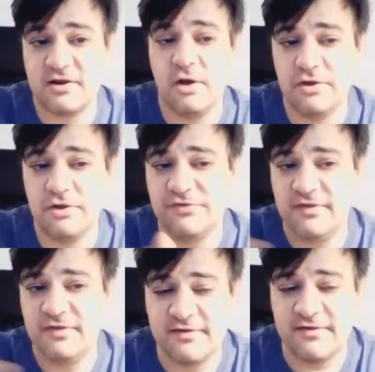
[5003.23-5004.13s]
You know, you've seen
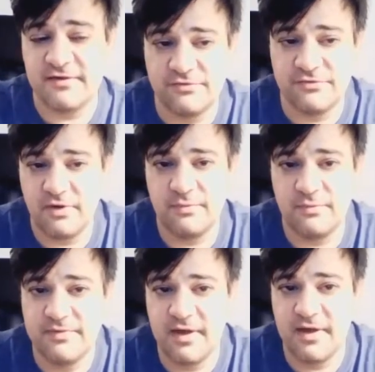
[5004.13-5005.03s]
the SSRI Stories
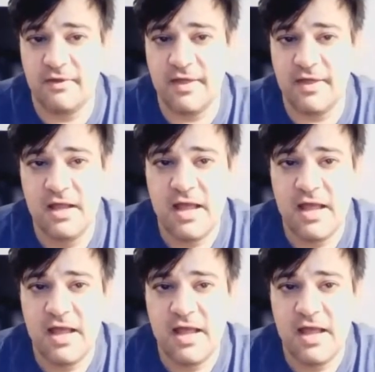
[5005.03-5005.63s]
website and all that.